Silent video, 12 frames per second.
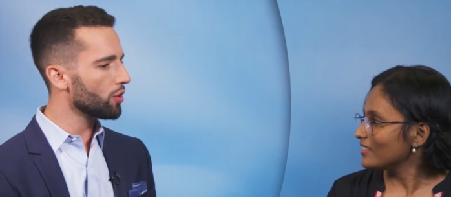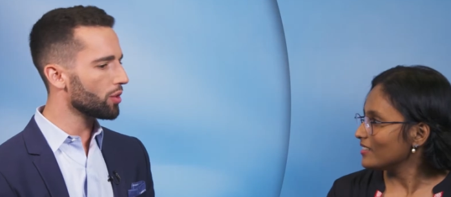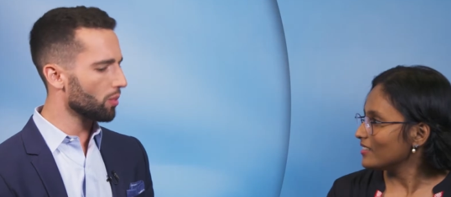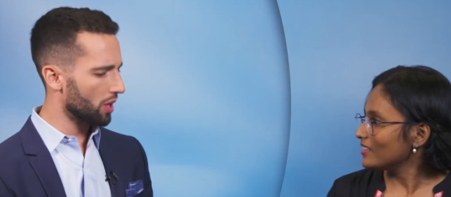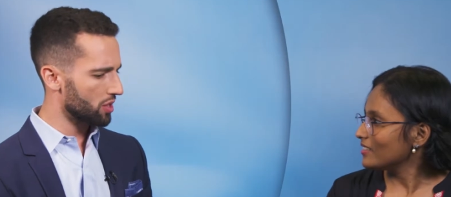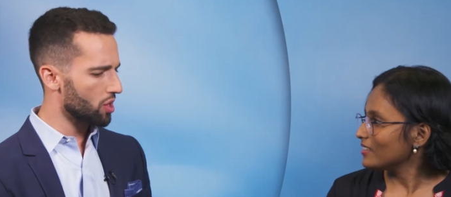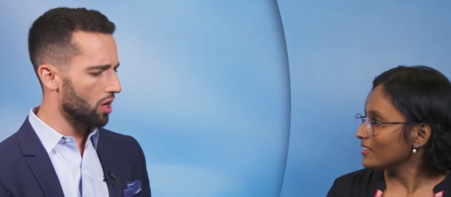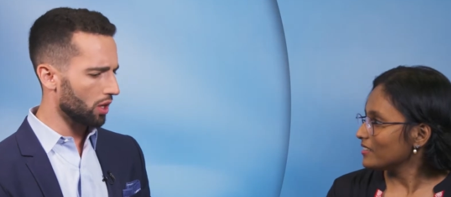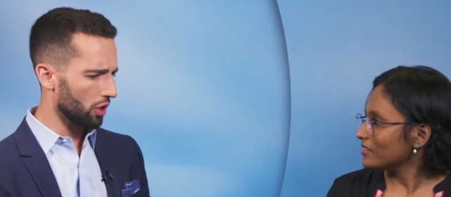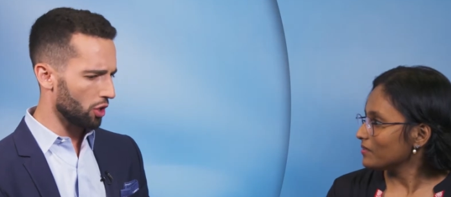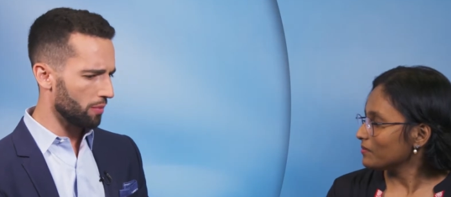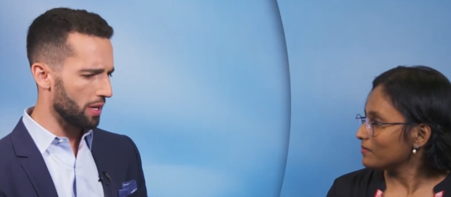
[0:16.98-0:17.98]
Speaker 1: you want to talk a
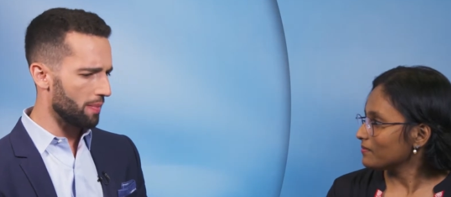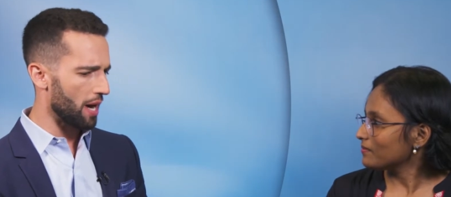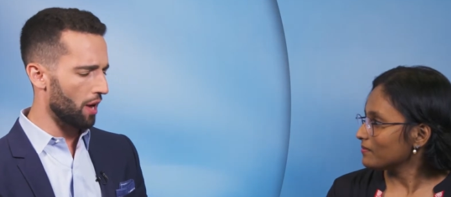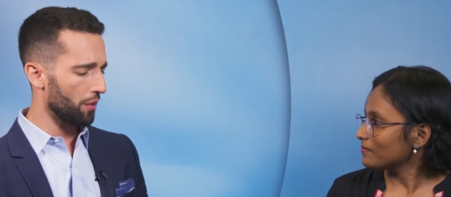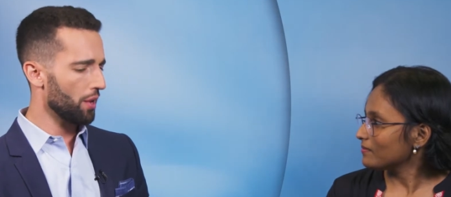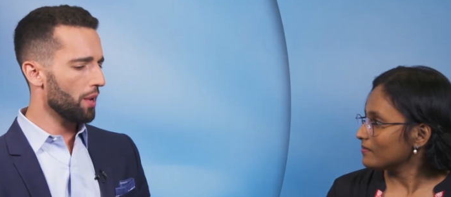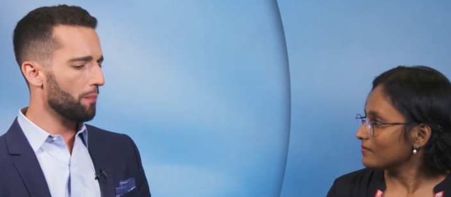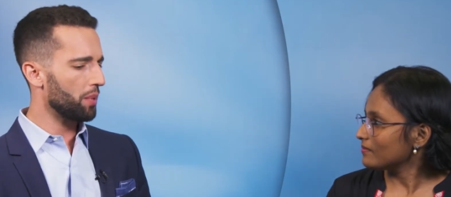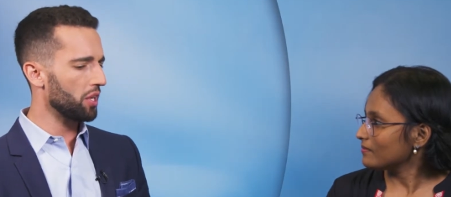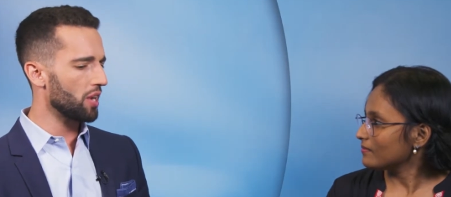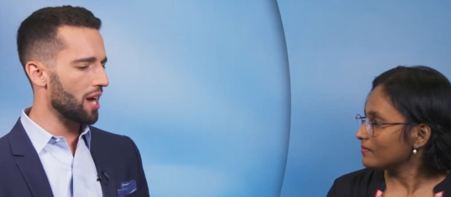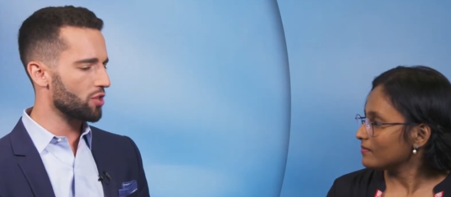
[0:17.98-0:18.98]
little bit about
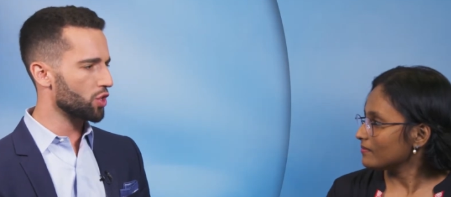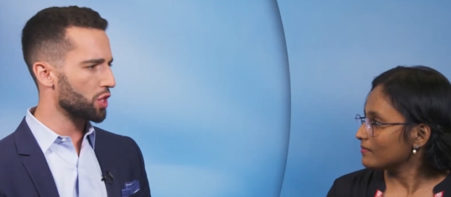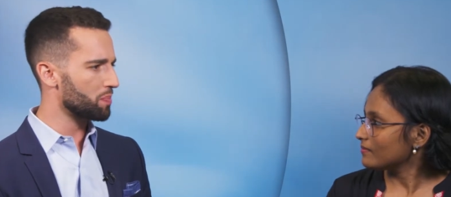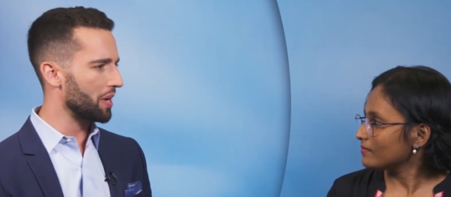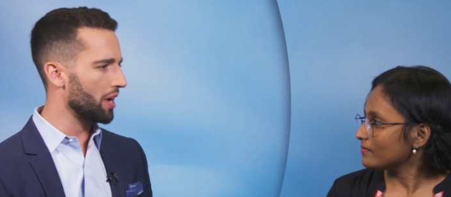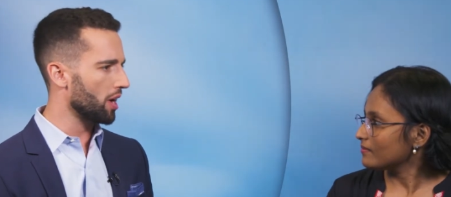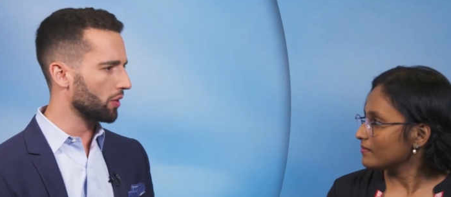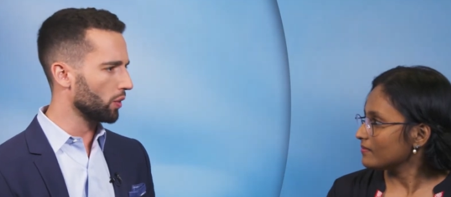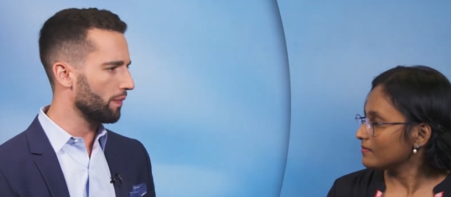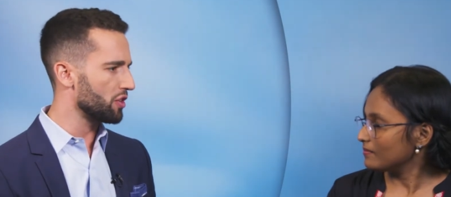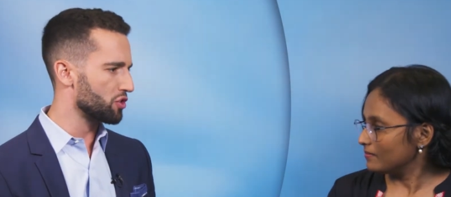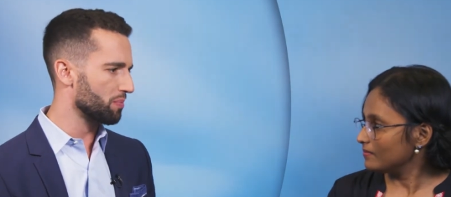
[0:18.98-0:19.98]
pediatrics, binocular
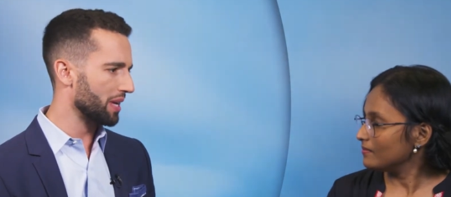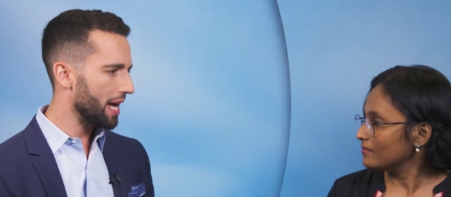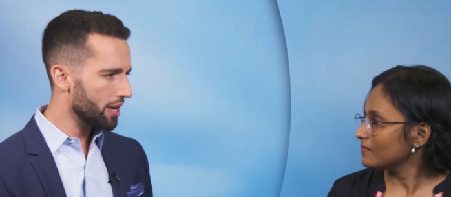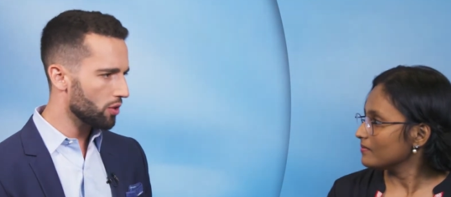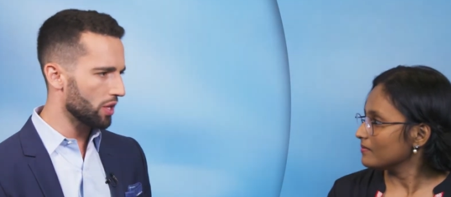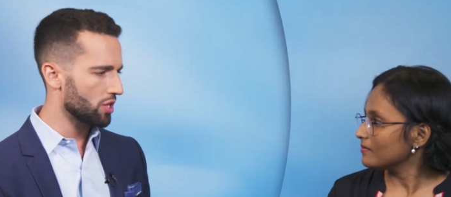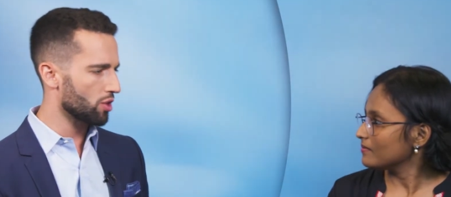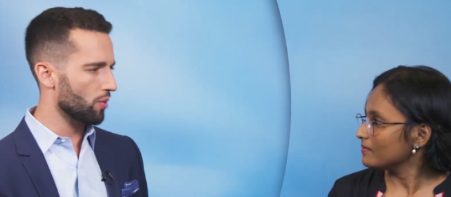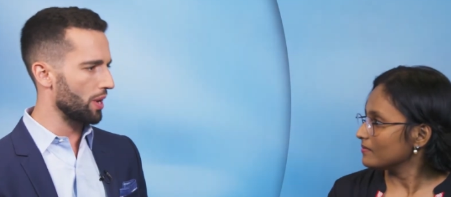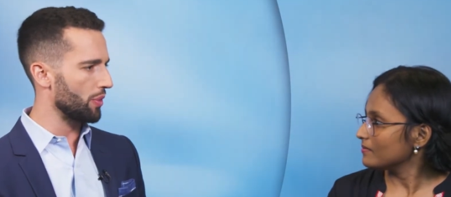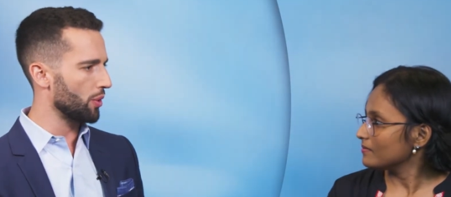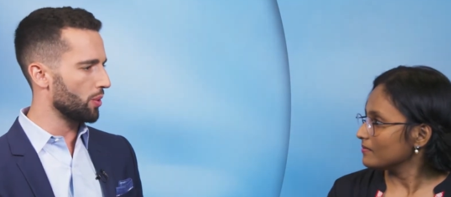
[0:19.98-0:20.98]
vision, but how do you
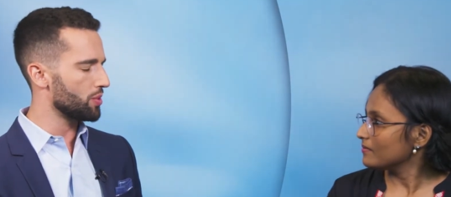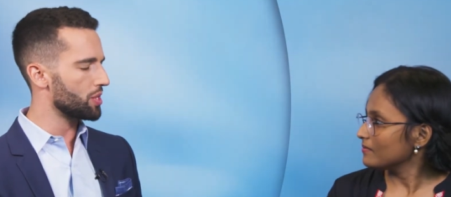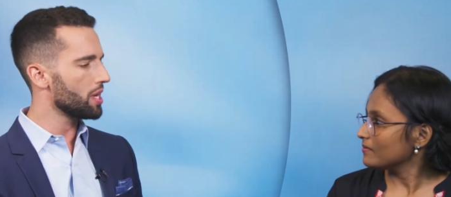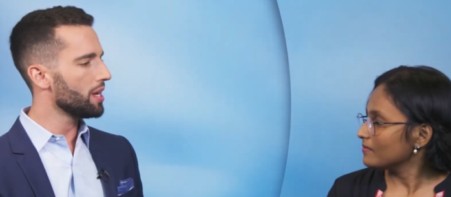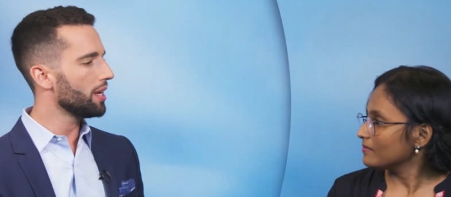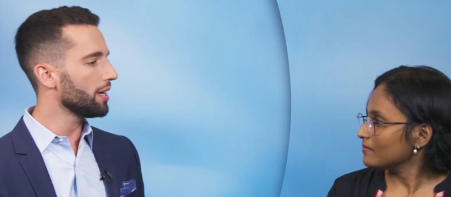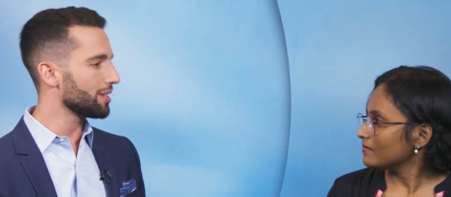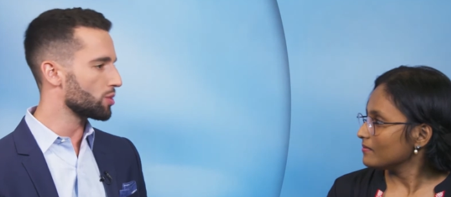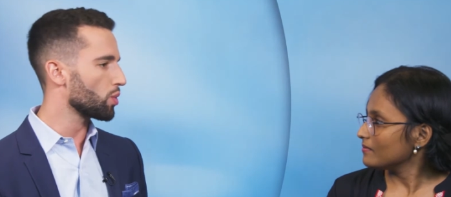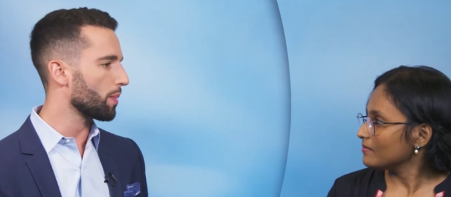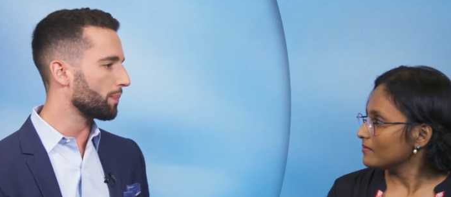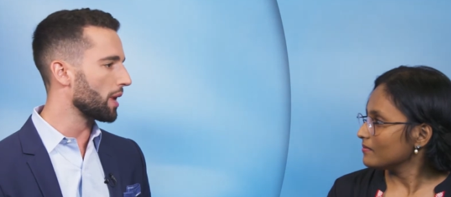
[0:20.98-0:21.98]
integrate those
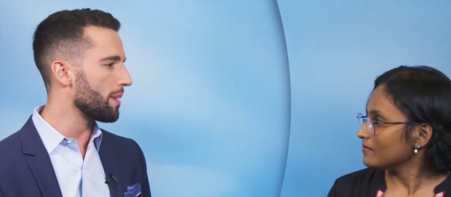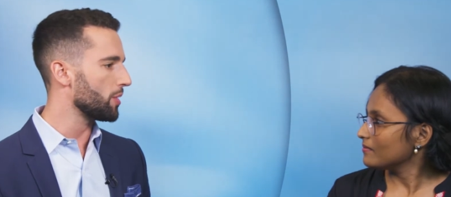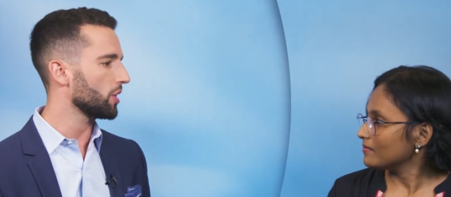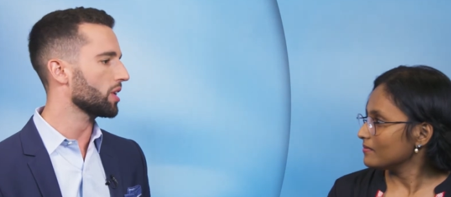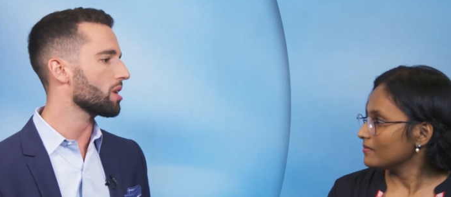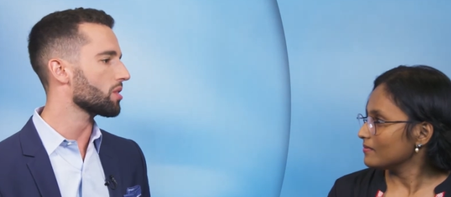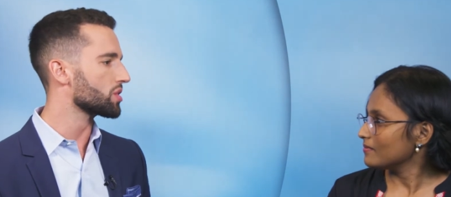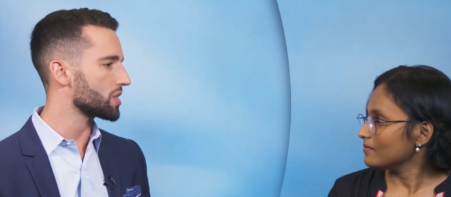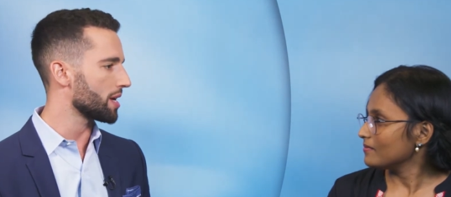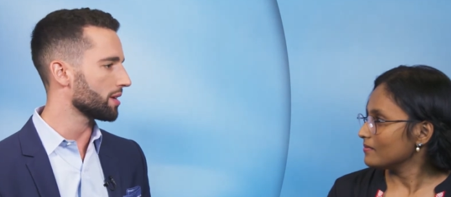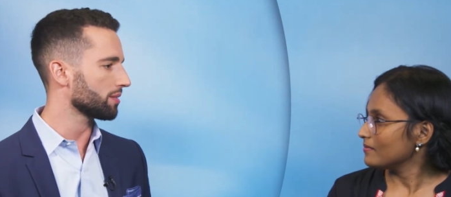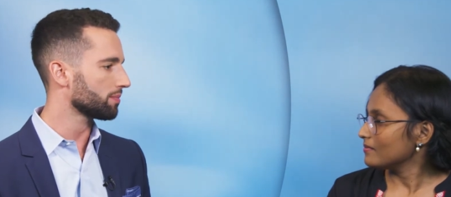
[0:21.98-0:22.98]
into a primary care
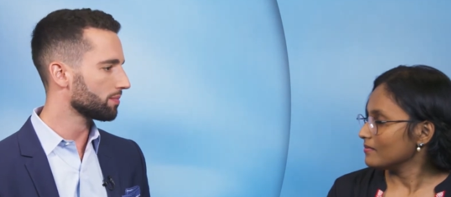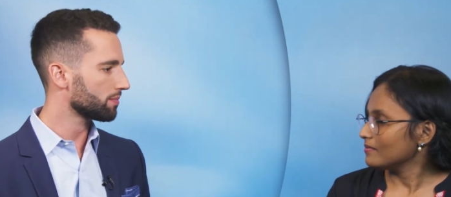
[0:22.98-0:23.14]
setting?